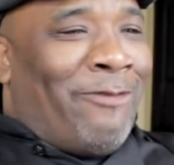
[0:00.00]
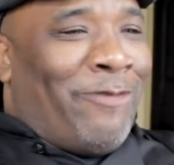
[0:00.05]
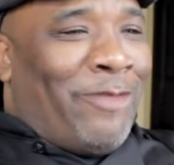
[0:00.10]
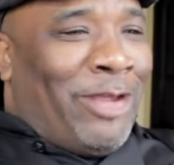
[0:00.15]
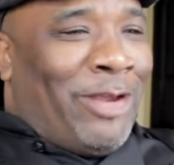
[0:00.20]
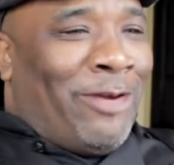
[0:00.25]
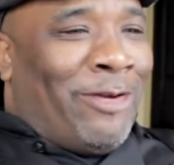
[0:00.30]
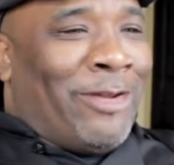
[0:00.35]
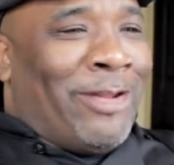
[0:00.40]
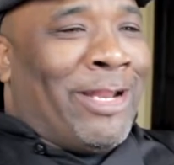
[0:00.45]

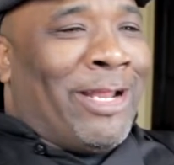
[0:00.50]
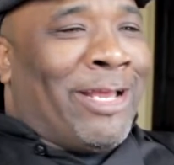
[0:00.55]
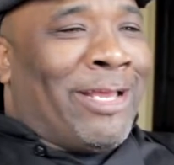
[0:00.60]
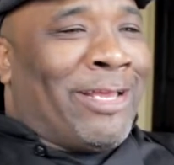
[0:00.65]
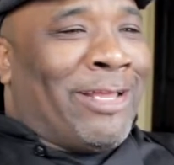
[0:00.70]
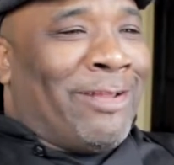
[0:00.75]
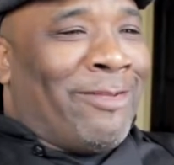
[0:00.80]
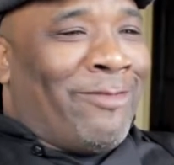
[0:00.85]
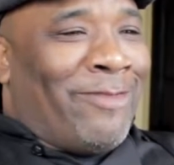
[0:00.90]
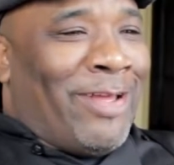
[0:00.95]
fear that I
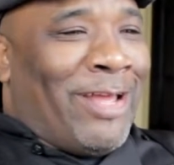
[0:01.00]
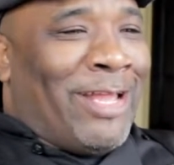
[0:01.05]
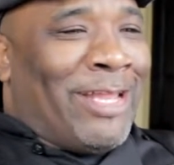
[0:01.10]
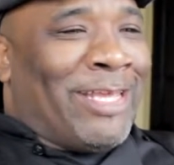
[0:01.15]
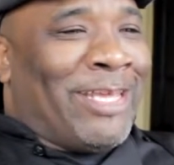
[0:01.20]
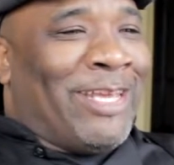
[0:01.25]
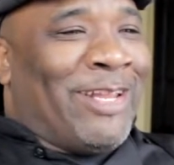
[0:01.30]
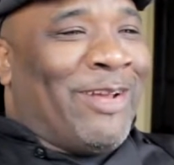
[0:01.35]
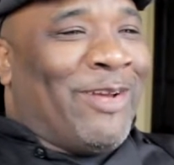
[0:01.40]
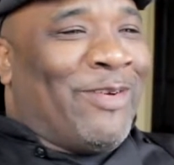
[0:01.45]
can
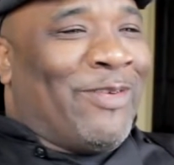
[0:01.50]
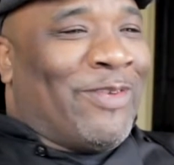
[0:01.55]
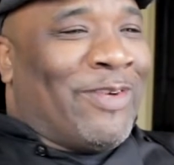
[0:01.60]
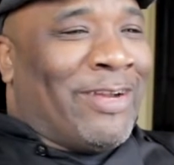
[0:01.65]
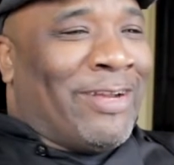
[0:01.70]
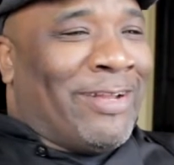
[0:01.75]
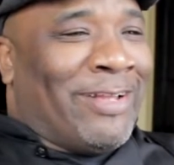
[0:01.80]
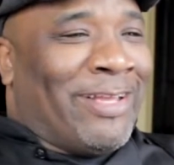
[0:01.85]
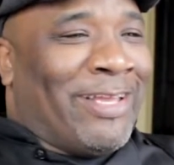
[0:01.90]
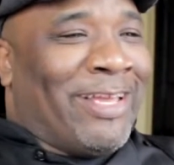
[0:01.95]
finally get
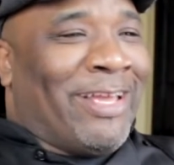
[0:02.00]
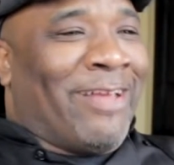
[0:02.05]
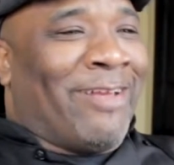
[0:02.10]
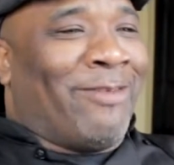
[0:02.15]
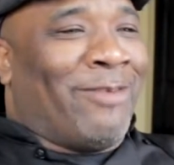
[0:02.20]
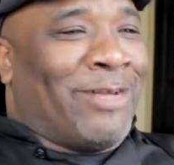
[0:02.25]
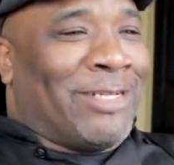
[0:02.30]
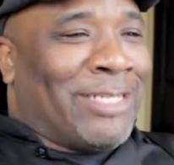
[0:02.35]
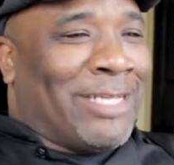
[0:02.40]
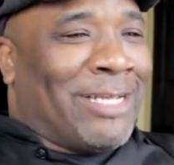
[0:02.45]
over yeah,
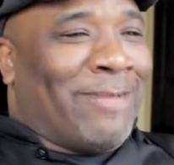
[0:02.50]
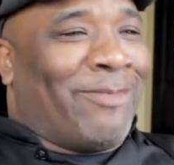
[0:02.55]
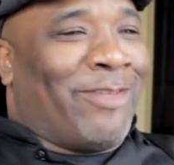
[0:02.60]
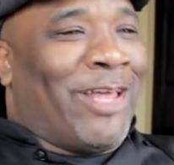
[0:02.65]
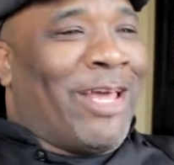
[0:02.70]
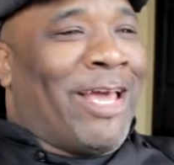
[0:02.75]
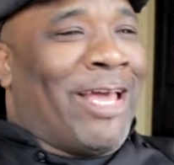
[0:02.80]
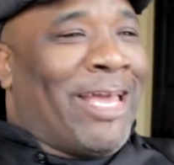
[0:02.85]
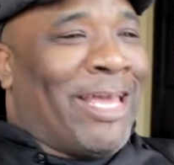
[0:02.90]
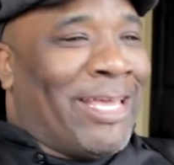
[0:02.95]
once I fly.